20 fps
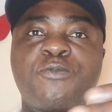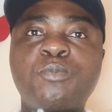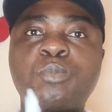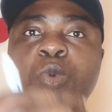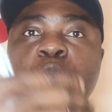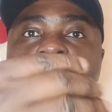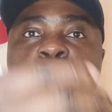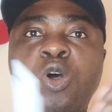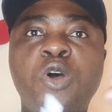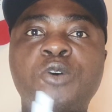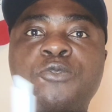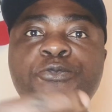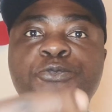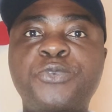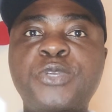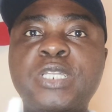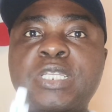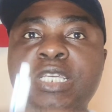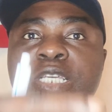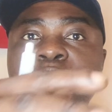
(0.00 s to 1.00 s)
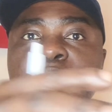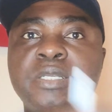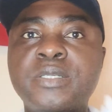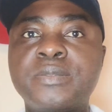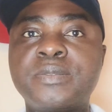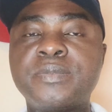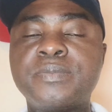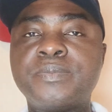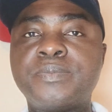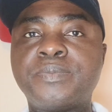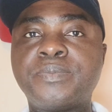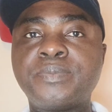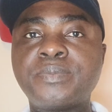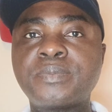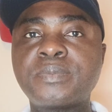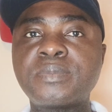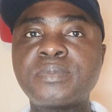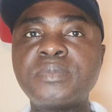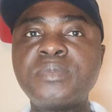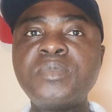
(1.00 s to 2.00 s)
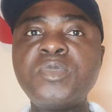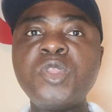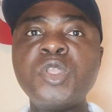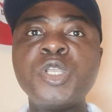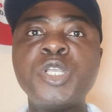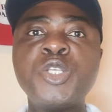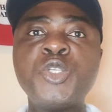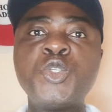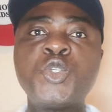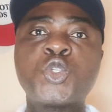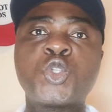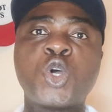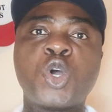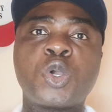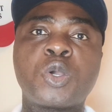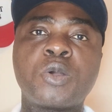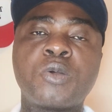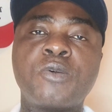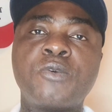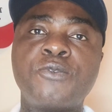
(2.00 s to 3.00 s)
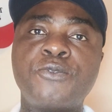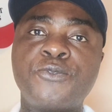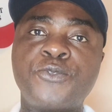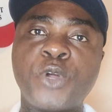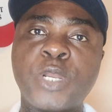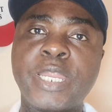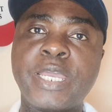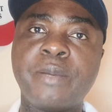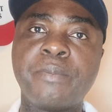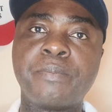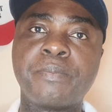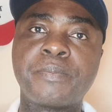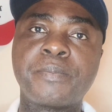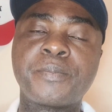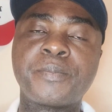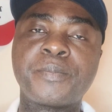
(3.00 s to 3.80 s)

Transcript: more feed in stock for them.